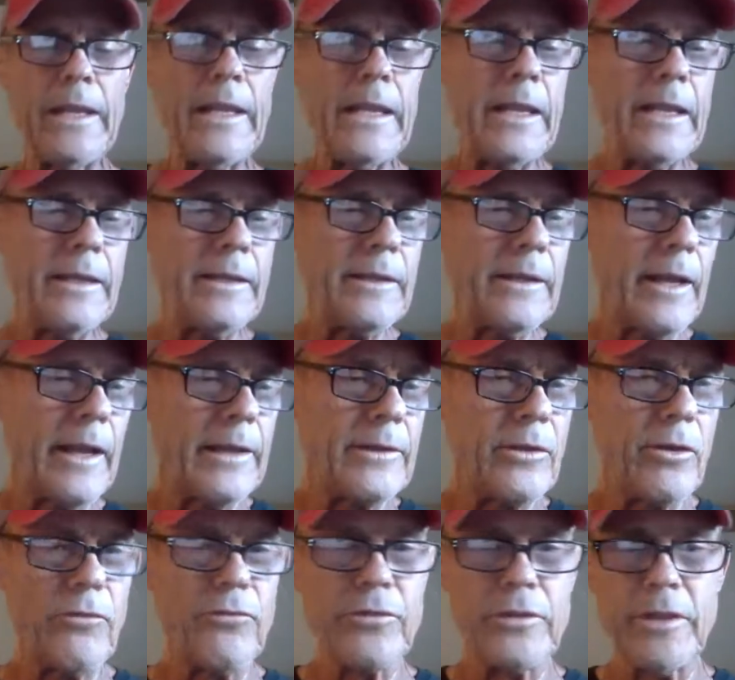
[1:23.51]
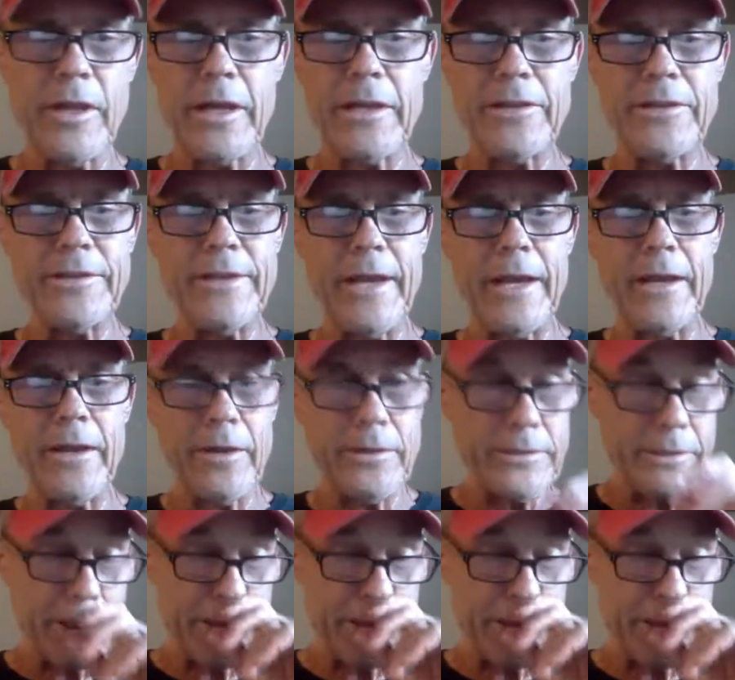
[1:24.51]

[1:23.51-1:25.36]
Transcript: And I know for a lot of you diehard